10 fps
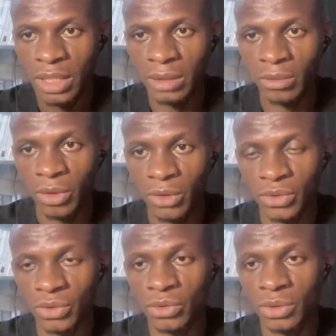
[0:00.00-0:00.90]
Can we
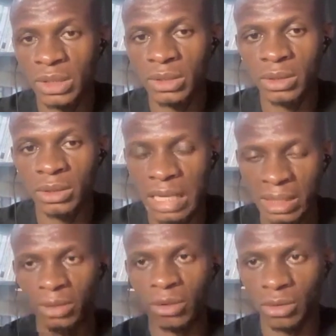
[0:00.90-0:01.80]
also do this
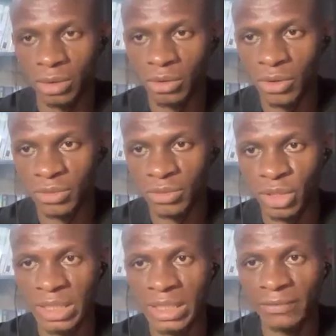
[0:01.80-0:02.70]
as
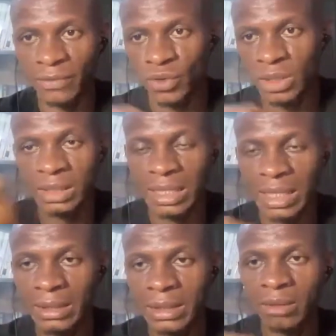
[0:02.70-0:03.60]
cross-border level so that I
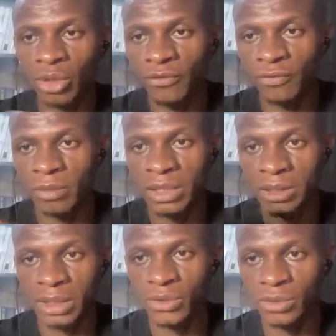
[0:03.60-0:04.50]
can send money from
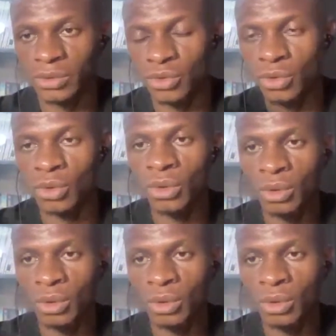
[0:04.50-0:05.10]
Nigeria to Togo